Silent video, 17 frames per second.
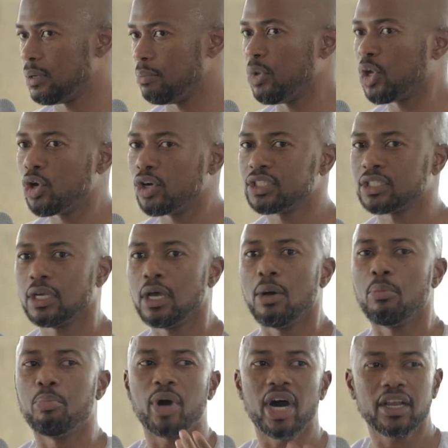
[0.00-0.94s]
Because
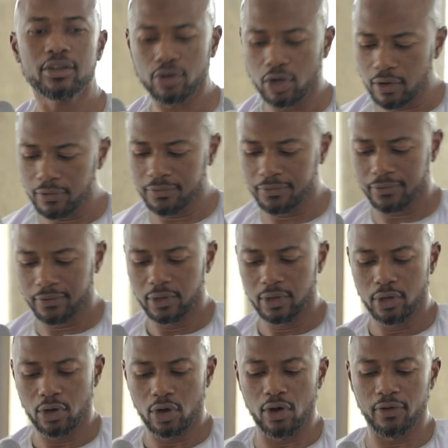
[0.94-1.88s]
part of,
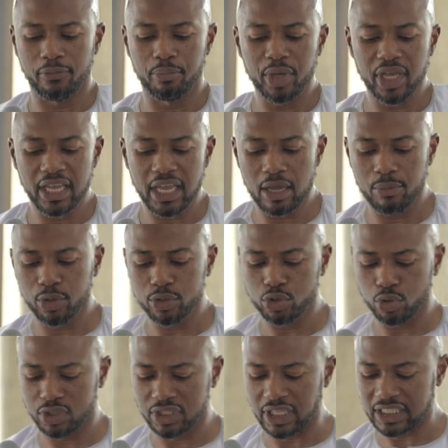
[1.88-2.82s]
of being able
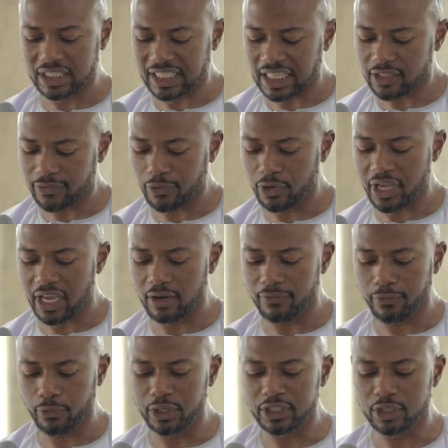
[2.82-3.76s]
to successfully
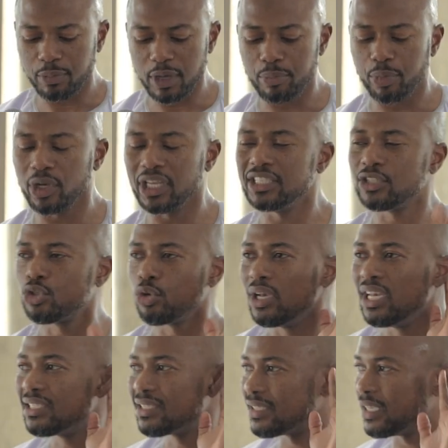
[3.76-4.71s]
influence people is to
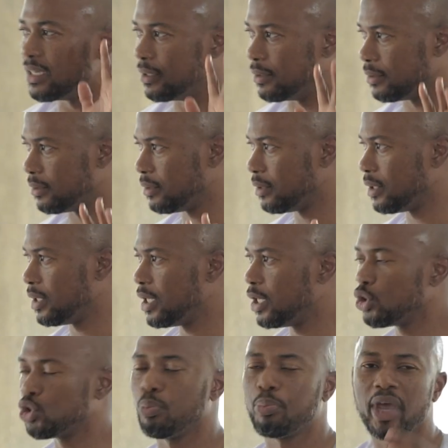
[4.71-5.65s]
listen,
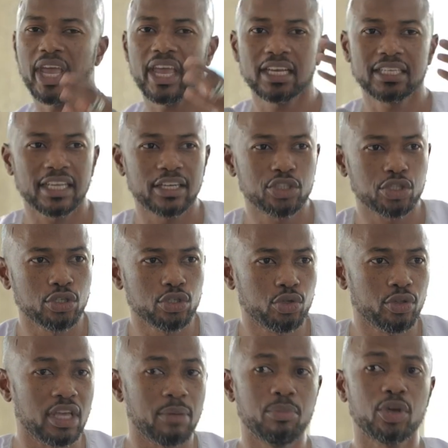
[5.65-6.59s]
to pay attention
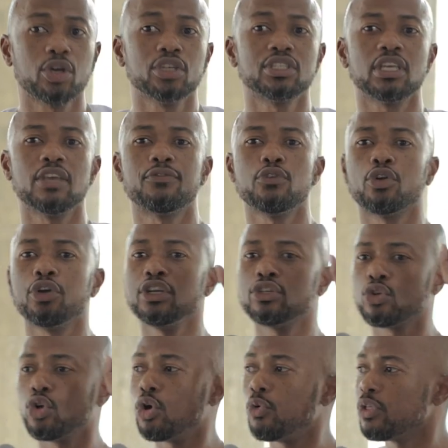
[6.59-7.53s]
to them. Because if you're
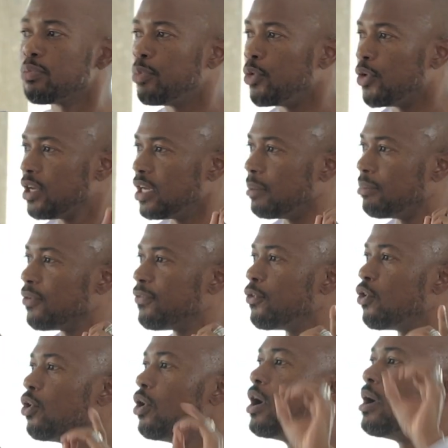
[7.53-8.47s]
going to go with point number
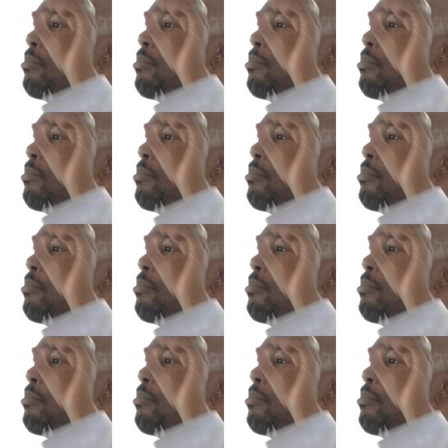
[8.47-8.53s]
four,